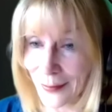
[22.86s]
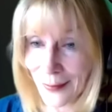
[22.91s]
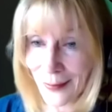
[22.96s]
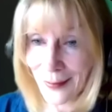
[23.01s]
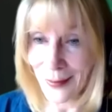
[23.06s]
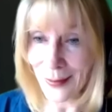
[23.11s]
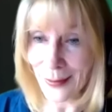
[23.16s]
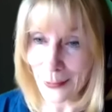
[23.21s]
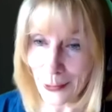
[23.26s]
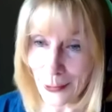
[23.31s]
or
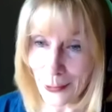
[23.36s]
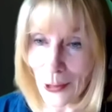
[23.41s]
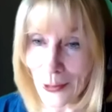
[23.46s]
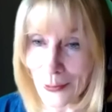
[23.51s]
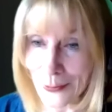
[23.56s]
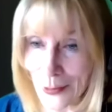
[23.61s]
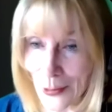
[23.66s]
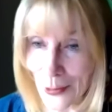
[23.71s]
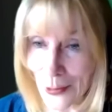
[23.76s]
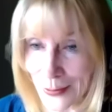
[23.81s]
a
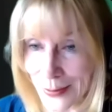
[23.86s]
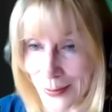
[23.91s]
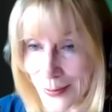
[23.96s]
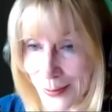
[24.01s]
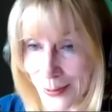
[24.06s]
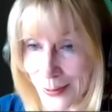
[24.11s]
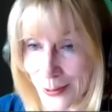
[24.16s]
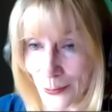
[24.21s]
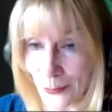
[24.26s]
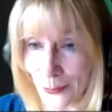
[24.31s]
con
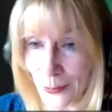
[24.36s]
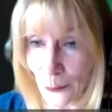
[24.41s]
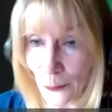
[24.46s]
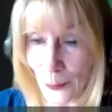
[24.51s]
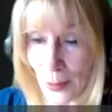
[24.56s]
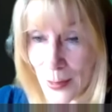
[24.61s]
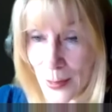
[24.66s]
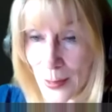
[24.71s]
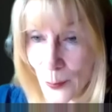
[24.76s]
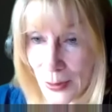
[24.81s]
artist or a
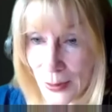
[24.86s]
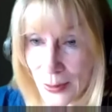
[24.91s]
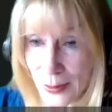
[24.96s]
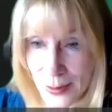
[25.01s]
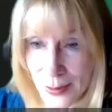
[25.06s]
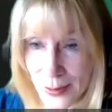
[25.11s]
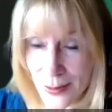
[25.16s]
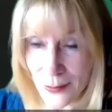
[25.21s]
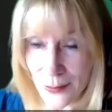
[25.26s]
rapist